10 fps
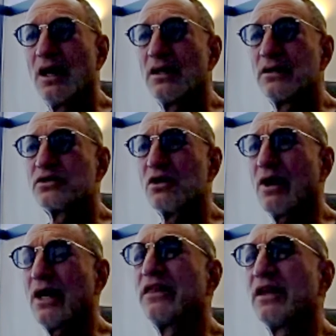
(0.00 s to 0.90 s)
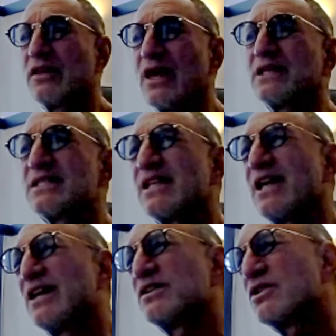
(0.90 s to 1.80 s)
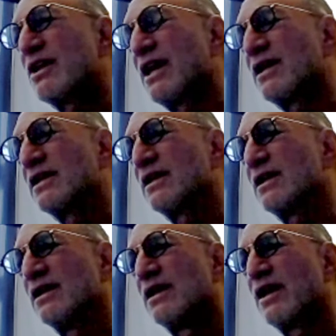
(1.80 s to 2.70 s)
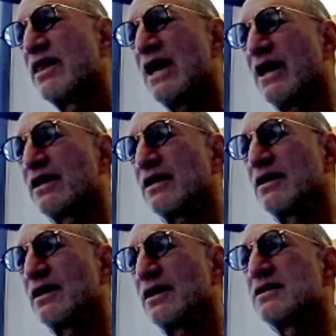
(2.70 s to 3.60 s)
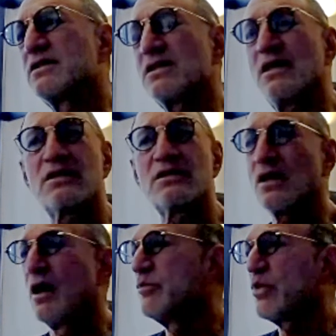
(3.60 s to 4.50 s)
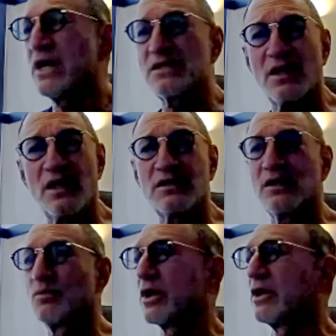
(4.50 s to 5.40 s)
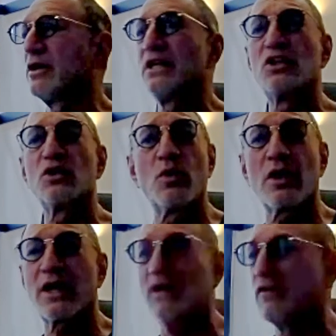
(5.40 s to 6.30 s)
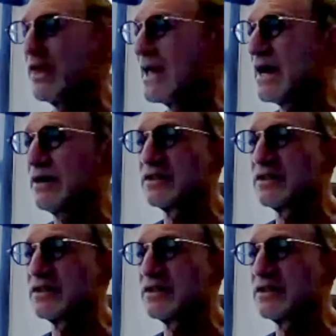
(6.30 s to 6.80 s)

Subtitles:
So I think that's the answer, Alan, that it's unprecedented. We're going to need to work everything out